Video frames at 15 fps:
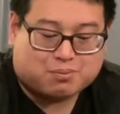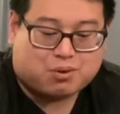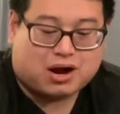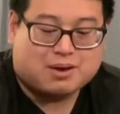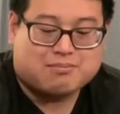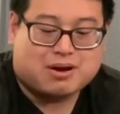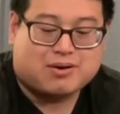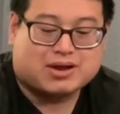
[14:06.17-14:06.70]

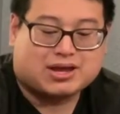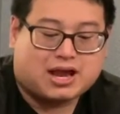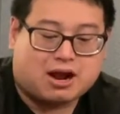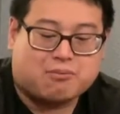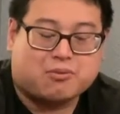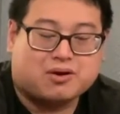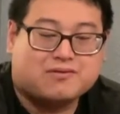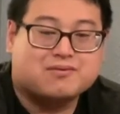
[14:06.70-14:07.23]
primary
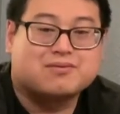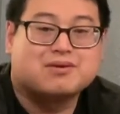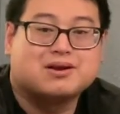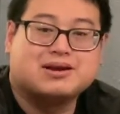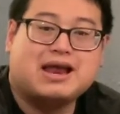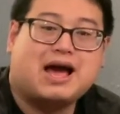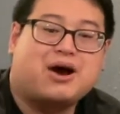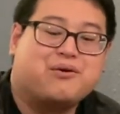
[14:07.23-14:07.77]
camera
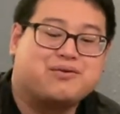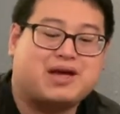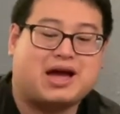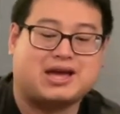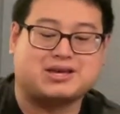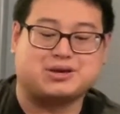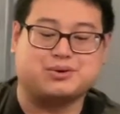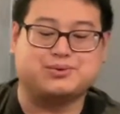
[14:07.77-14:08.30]
now that I
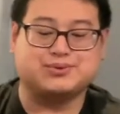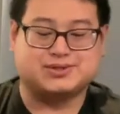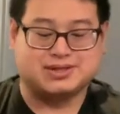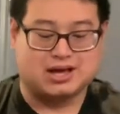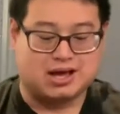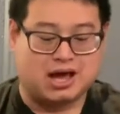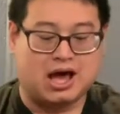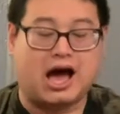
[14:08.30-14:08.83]
use.
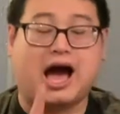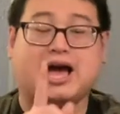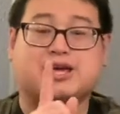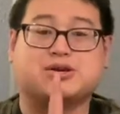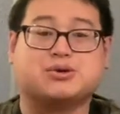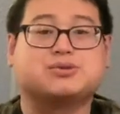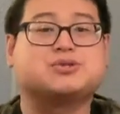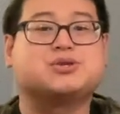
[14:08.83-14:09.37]
I
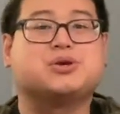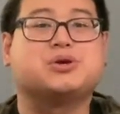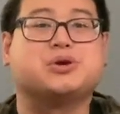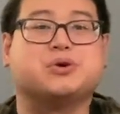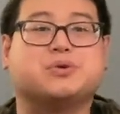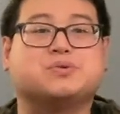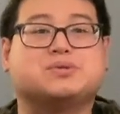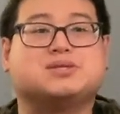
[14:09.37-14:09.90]
used to
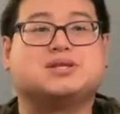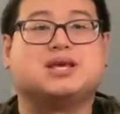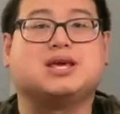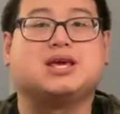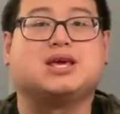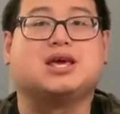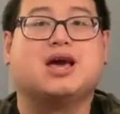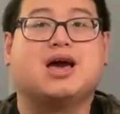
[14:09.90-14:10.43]
use
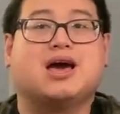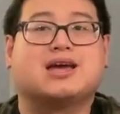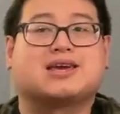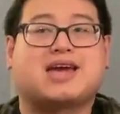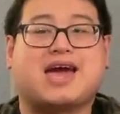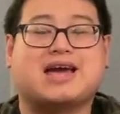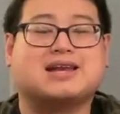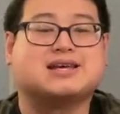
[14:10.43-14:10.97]
the
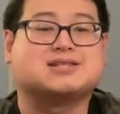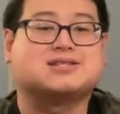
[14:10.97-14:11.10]
Canon